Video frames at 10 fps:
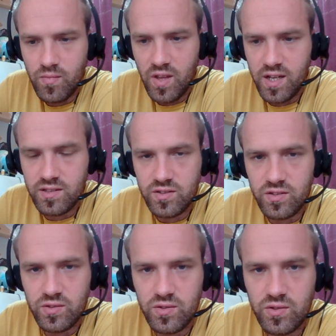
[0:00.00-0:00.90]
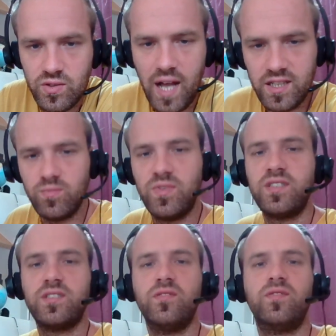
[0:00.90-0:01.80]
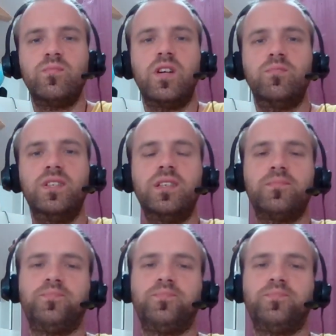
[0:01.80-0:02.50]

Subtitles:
and to anchor myself in my being.